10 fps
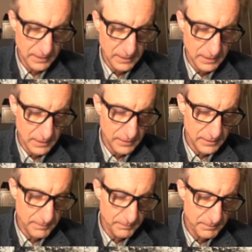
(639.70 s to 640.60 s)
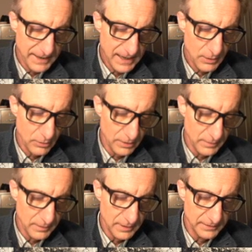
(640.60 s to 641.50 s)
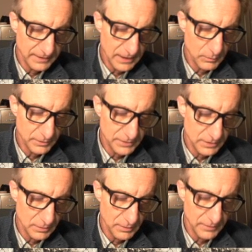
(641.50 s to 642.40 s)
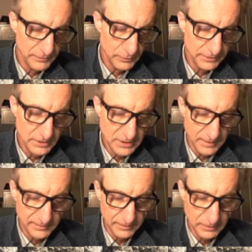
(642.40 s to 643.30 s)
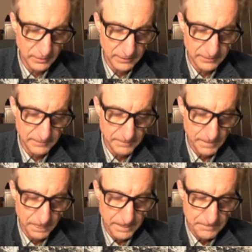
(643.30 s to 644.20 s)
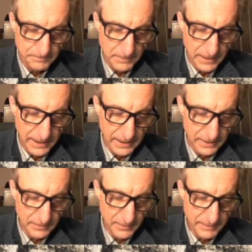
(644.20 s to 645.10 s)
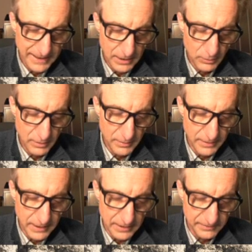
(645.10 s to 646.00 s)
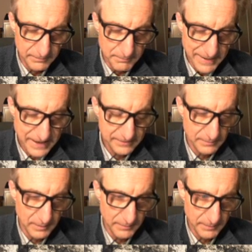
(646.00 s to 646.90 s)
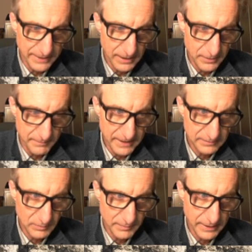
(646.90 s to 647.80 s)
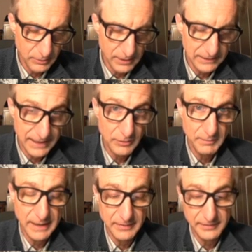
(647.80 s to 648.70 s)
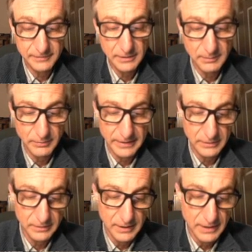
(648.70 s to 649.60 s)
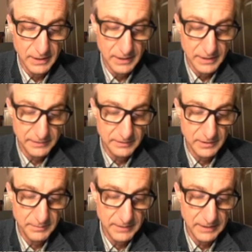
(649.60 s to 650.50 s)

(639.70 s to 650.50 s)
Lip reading: The power is equal to the voltage times the current. And the power that is maximum, the maximum power allowed by the circuit breaker is going to be